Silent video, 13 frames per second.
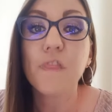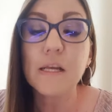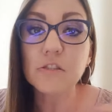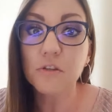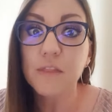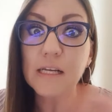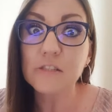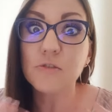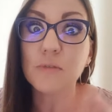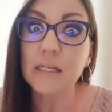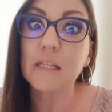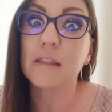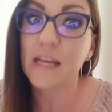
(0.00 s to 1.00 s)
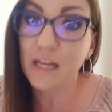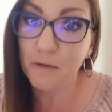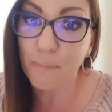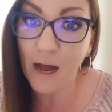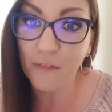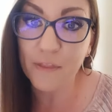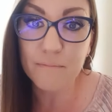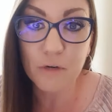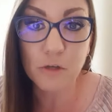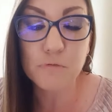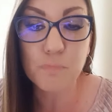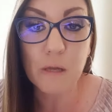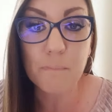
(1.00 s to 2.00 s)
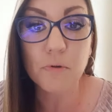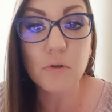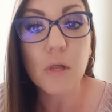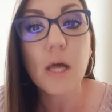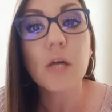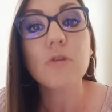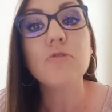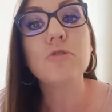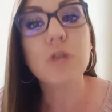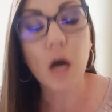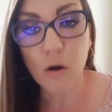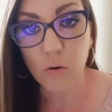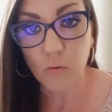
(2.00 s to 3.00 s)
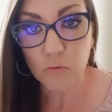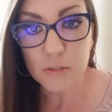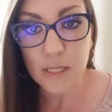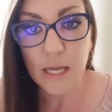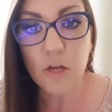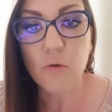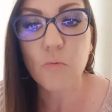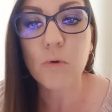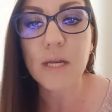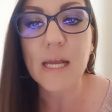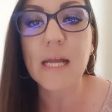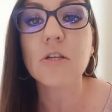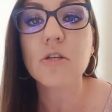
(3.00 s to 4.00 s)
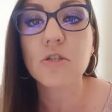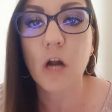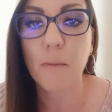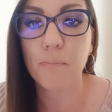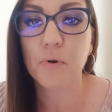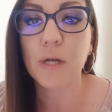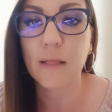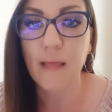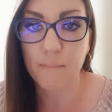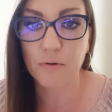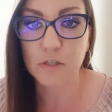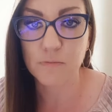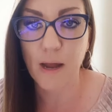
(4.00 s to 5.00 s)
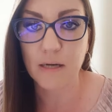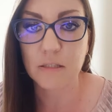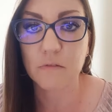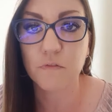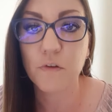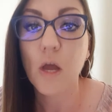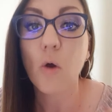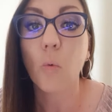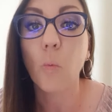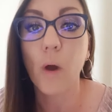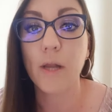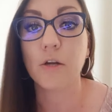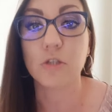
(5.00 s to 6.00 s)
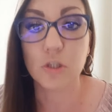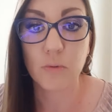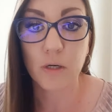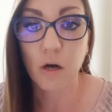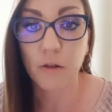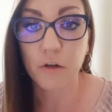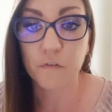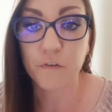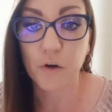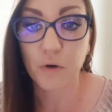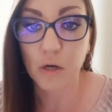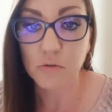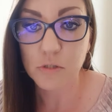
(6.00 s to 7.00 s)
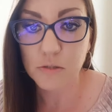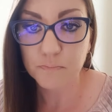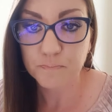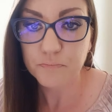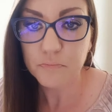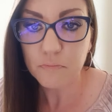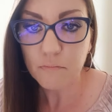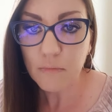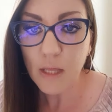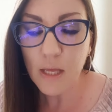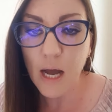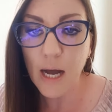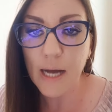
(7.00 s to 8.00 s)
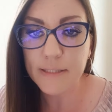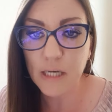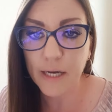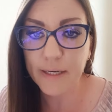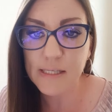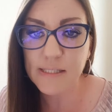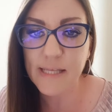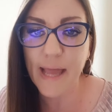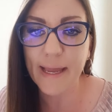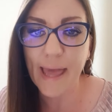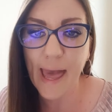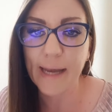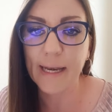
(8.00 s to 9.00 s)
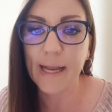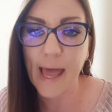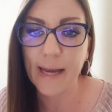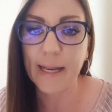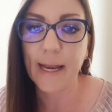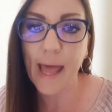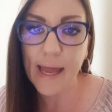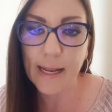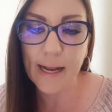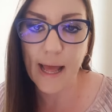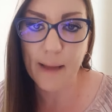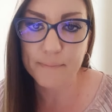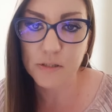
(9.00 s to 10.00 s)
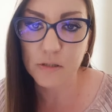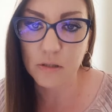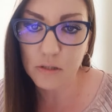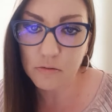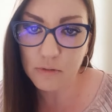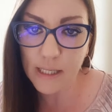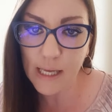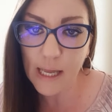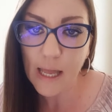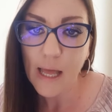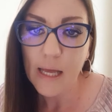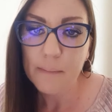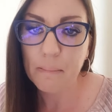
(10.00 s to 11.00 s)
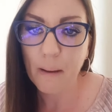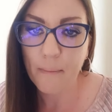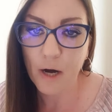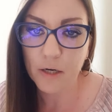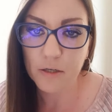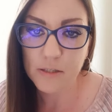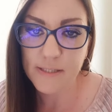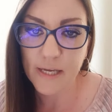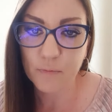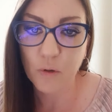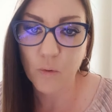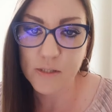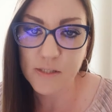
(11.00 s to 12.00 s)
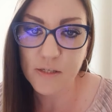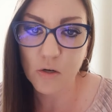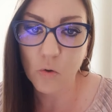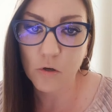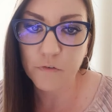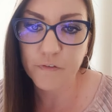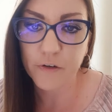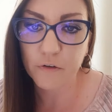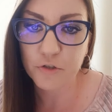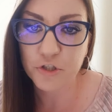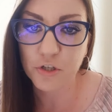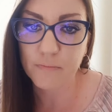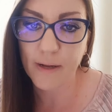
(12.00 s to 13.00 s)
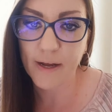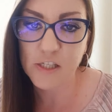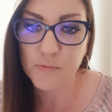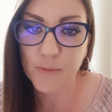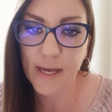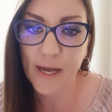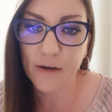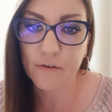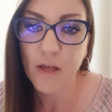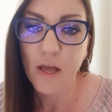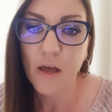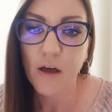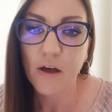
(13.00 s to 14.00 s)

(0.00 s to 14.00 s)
these are things you need to think about that most people don't. And you need to start putting that perspective when you're doing all your photos. Tanya's saying, edit, edit, edit. Absolutely. Be My Marketer said, we once did a whole photo shoot and my husband had